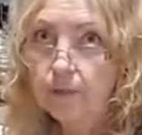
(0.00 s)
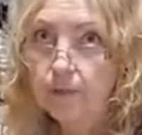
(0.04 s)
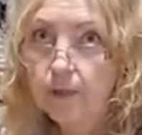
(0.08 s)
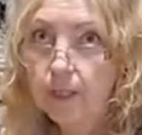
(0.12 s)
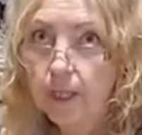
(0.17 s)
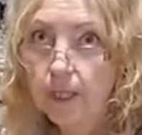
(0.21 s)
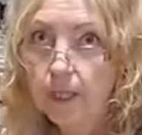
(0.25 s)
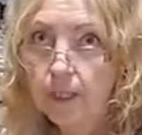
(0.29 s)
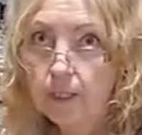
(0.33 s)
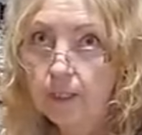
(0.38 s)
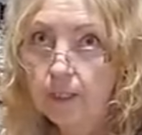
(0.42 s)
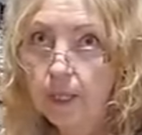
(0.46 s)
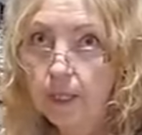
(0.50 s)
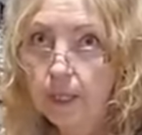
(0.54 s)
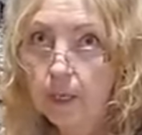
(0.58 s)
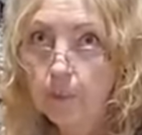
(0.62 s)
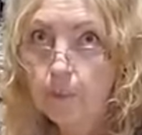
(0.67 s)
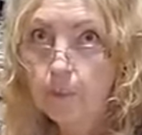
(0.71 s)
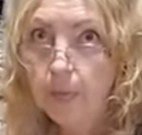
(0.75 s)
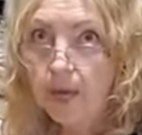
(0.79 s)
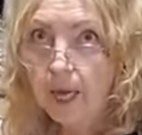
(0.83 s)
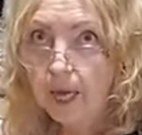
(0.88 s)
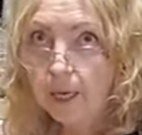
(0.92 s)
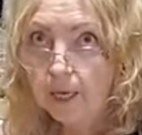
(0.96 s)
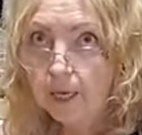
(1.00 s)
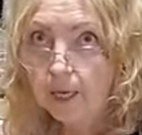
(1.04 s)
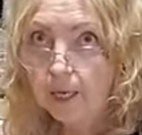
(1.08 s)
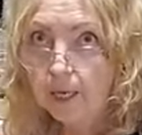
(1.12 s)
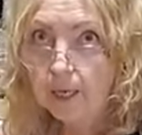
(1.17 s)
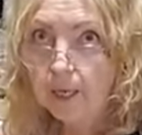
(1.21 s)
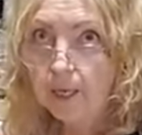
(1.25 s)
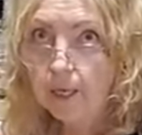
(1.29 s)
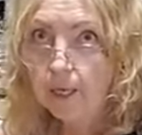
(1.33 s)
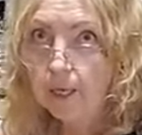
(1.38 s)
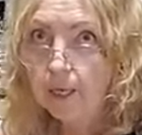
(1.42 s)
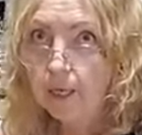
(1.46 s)
of things like
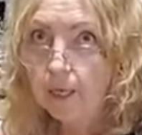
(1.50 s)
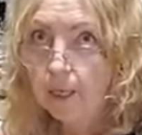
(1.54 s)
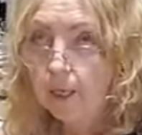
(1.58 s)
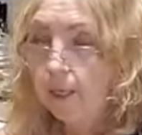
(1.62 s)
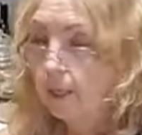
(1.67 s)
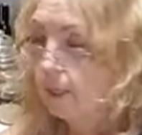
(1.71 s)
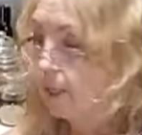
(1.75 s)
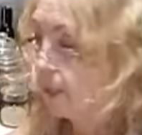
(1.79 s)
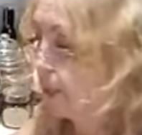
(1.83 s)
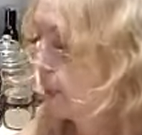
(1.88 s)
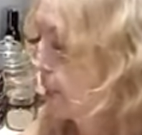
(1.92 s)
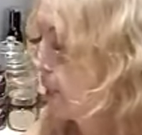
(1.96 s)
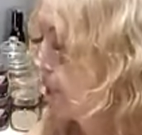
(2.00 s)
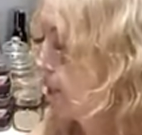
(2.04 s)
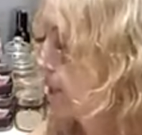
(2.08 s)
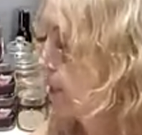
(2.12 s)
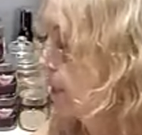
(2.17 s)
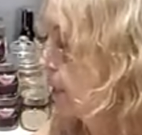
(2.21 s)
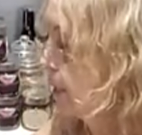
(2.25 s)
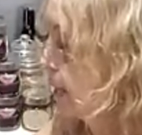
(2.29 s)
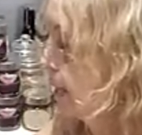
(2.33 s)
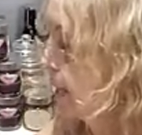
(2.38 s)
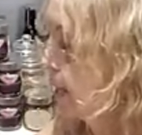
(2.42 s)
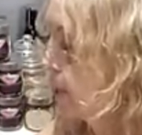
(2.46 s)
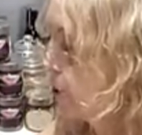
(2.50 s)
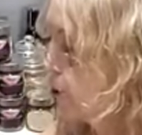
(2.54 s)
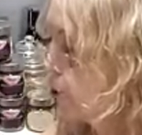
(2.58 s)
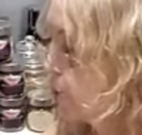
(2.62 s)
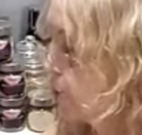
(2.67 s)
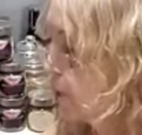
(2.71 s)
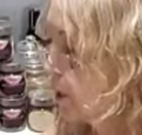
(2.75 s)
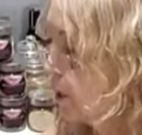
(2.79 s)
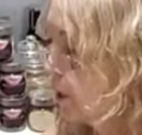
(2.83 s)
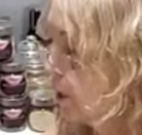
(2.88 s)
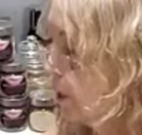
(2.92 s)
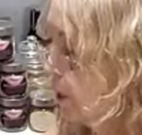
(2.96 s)
maca, things like
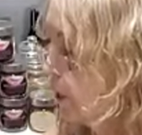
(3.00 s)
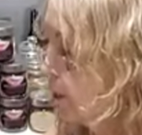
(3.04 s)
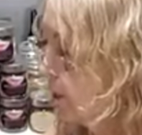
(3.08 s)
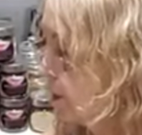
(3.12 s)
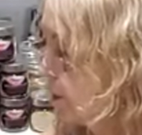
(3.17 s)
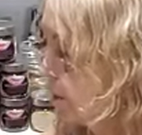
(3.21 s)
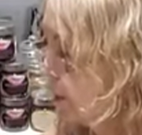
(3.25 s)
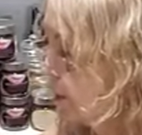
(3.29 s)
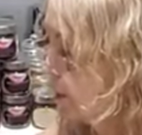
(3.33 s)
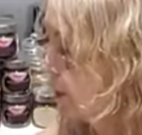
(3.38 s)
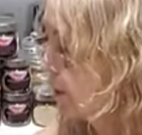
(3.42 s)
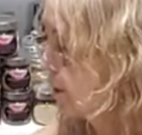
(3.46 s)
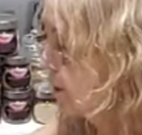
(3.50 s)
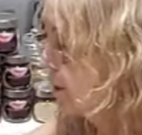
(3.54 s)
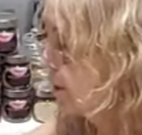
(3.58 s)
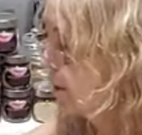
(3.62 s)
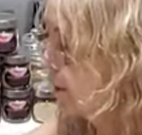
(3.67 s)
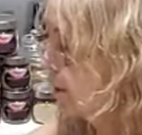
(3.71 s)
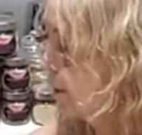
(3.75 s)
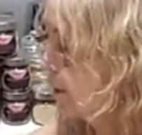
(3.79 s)
ashwagandha,